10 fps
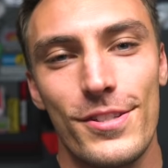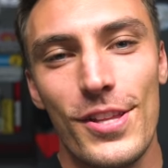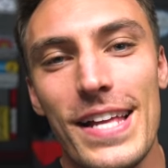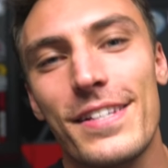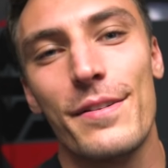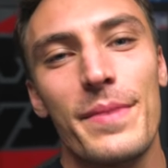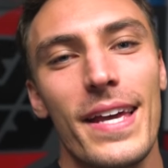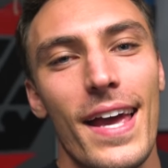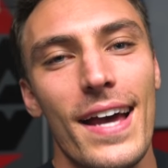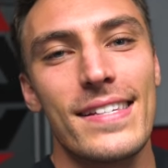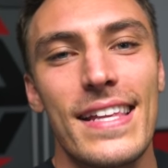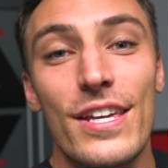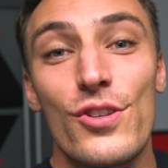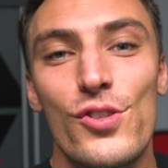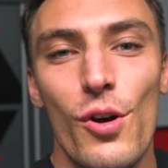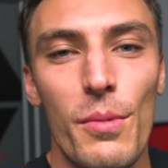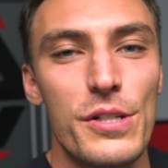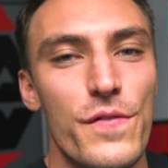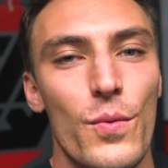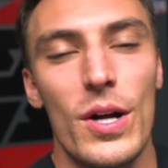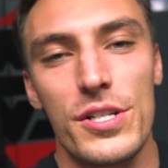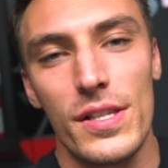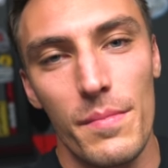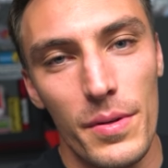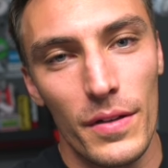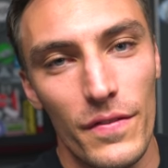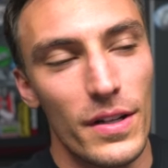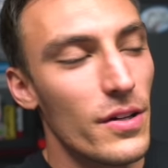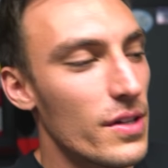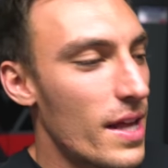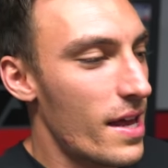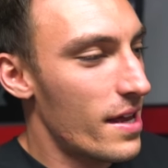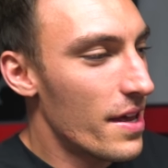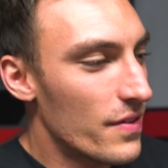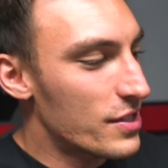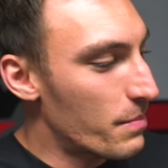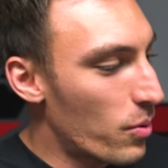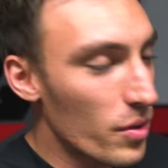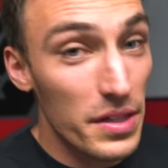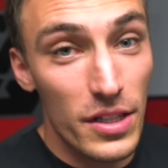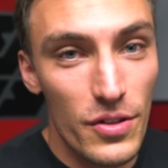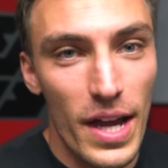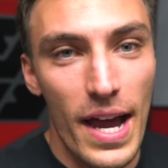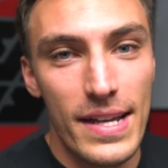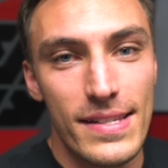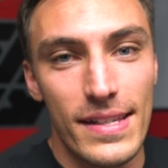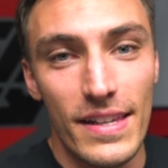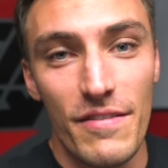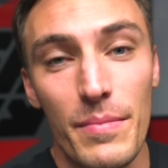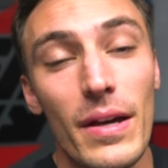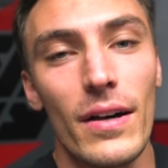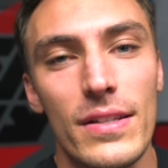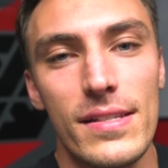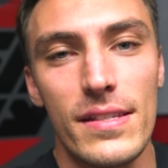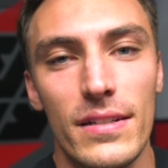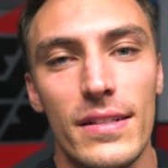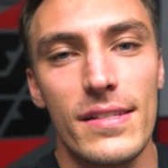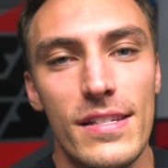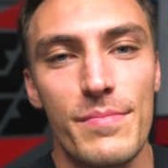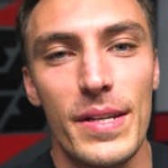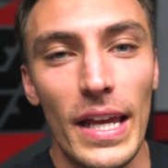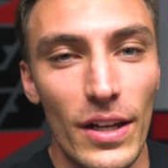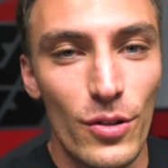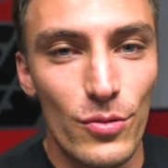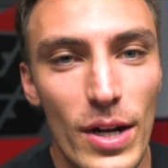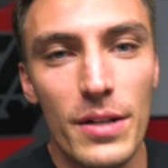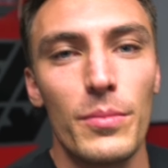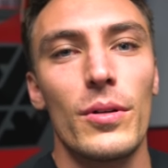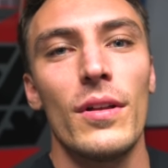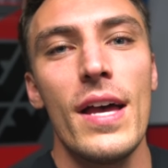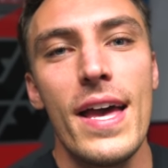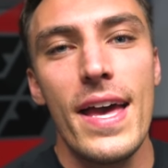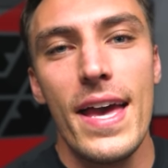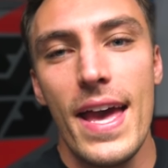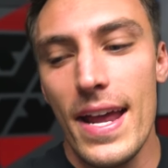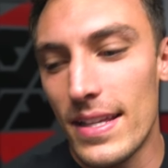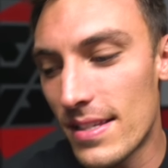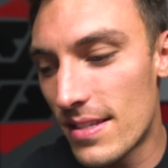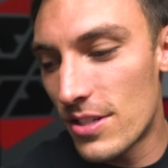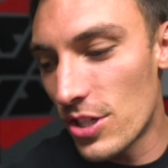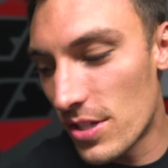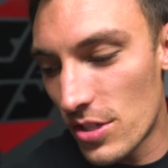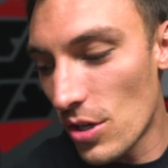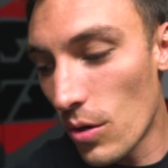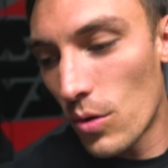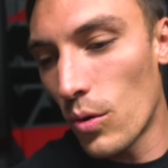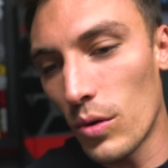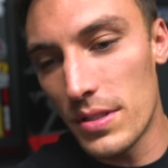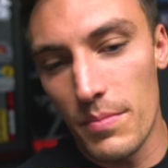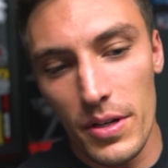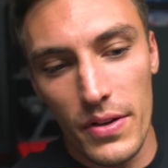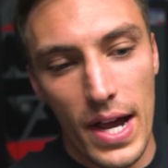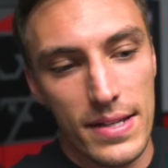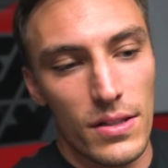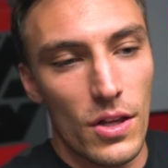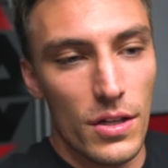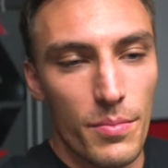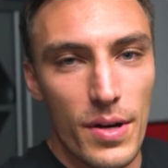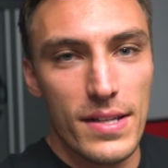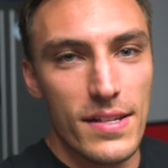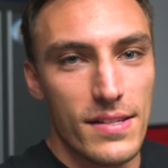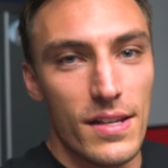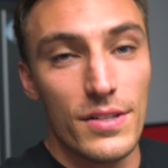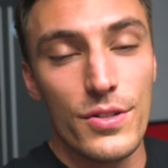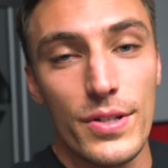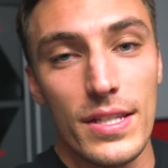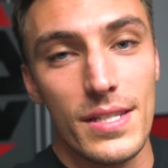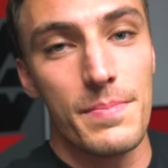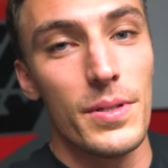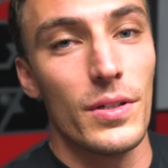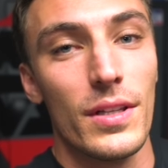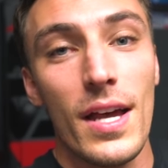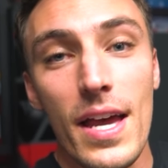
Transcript: So that's gonna be it, guys. Thank you so much for watching the build video today. The support that you guys give me on this series has been incredible. And it's just so cool to bring you guys along the process on doing this build.